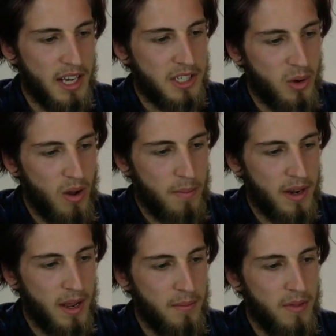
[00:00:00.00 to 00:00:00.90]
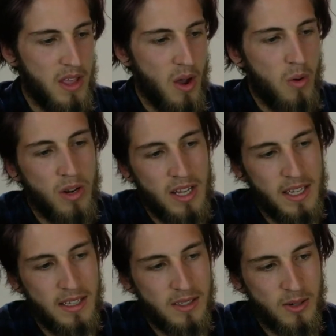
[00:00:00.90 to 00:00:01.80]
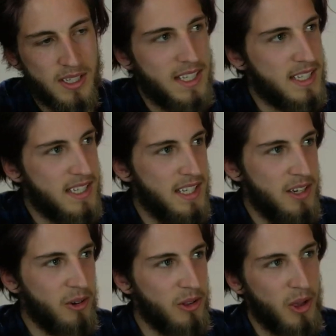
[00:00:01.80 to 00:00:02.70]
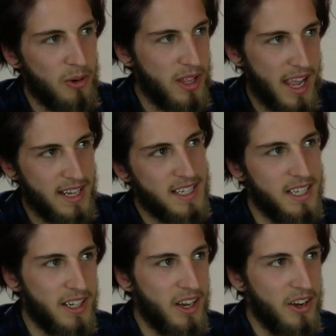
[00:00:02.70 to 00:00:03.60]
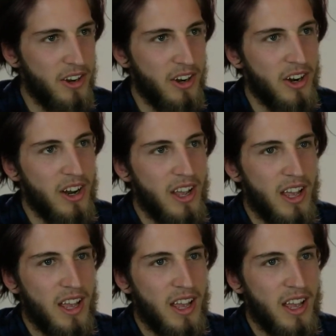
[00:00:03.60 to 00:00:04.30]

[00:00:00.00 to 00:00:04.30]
I show up and I'm the only sort of 16-year-old, the only 18 and under